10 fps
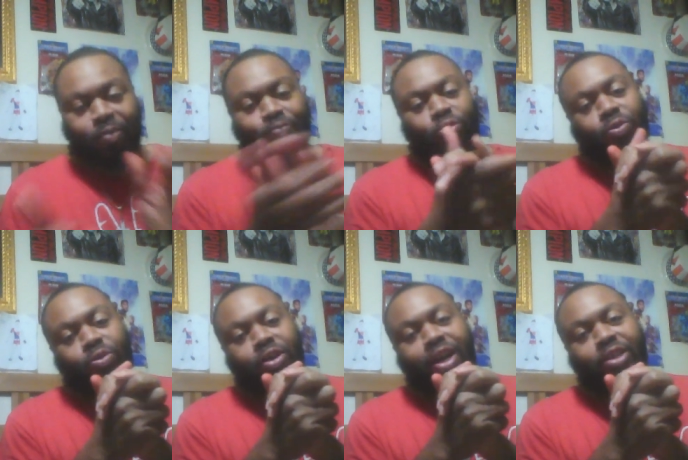I'm so
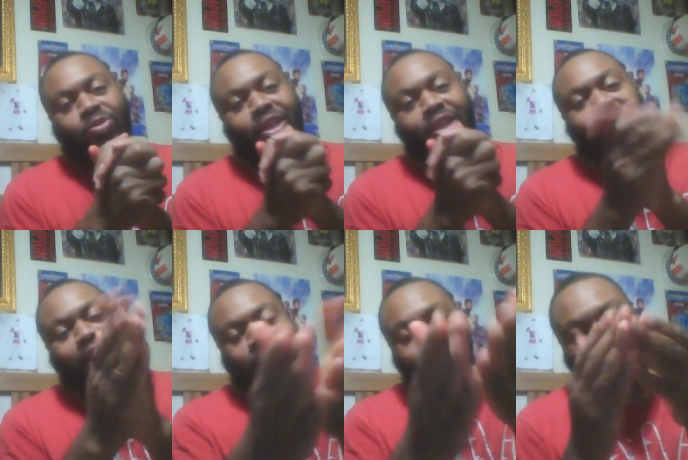glad you did.
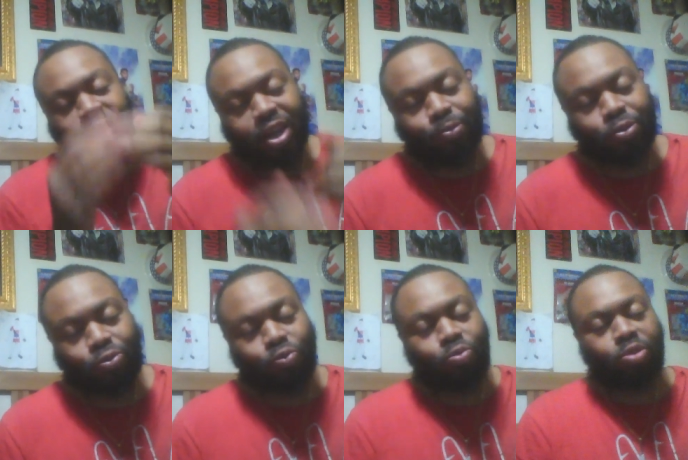Thank you for coming through,